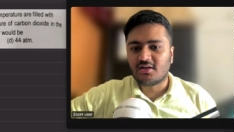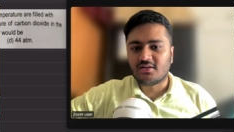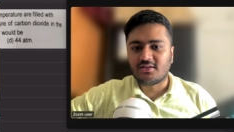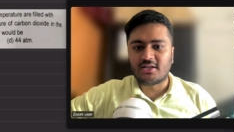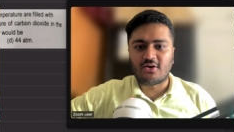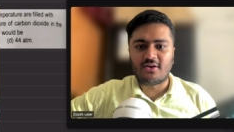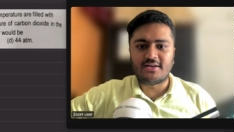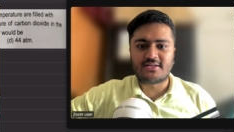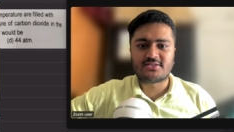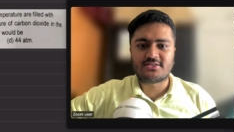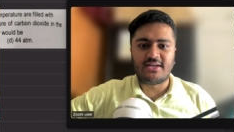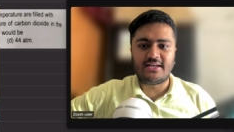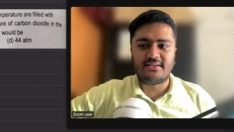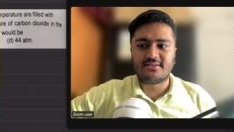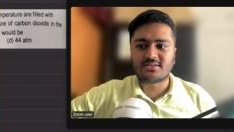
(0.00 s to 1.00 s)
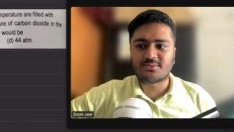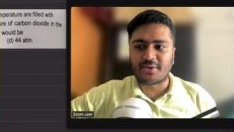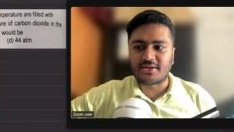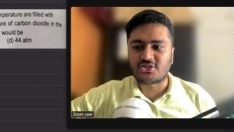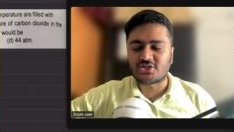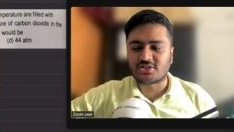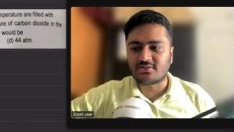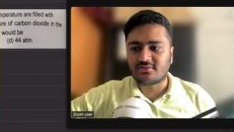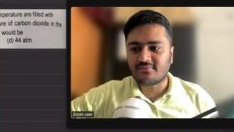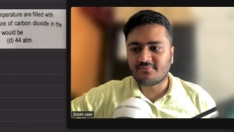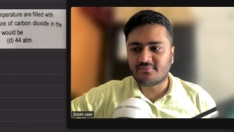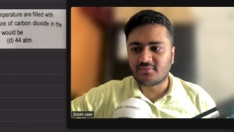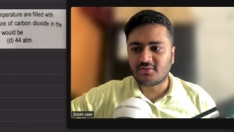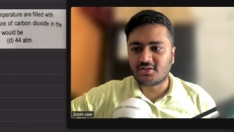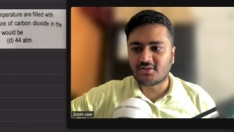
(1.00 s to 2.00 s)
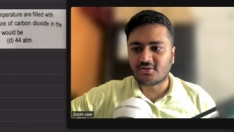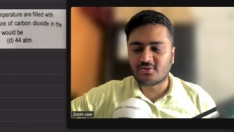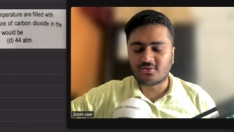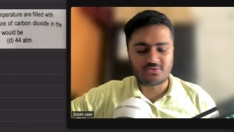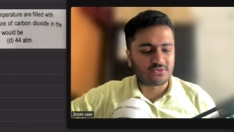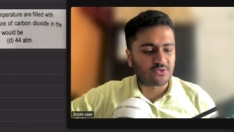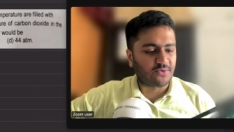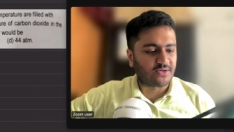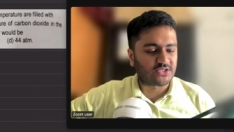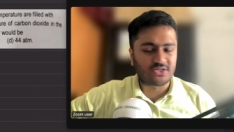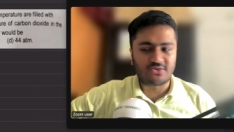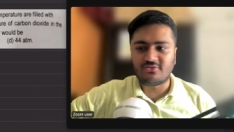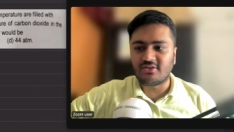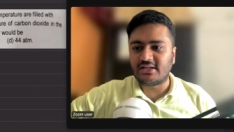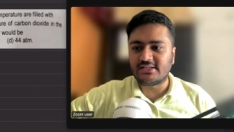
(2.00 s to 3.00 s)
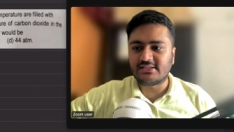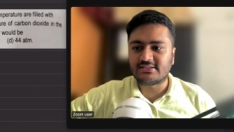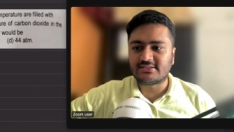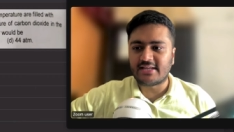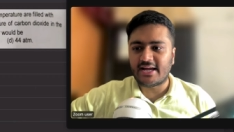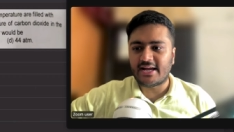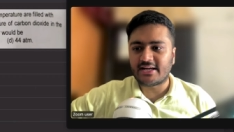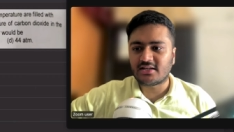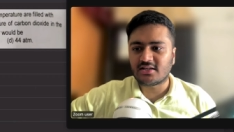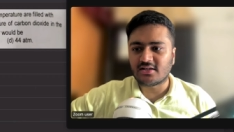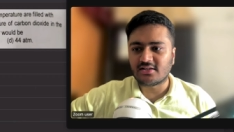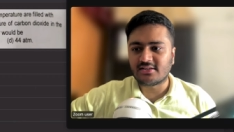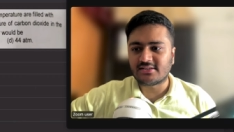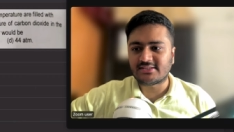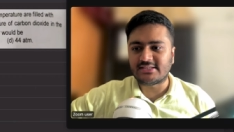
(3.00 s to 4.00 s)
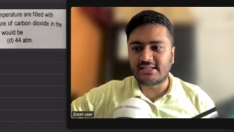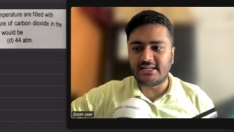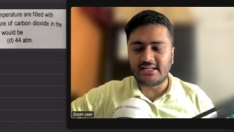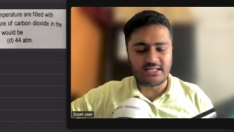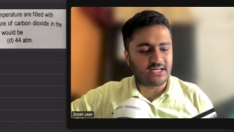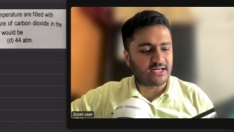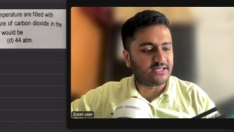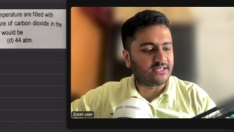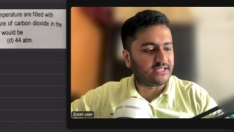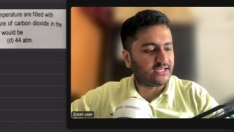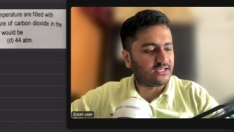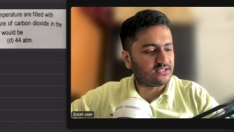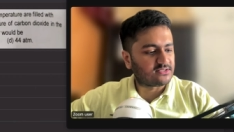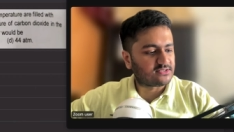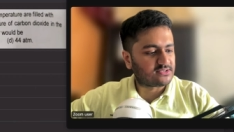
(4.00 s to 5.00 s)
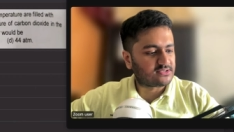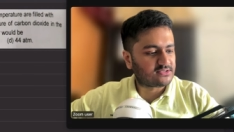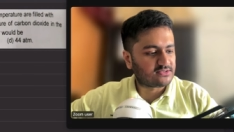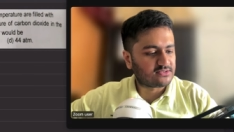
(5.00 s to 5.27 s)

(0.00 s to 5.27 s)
Now let's read this question. The question reads that the sealed containers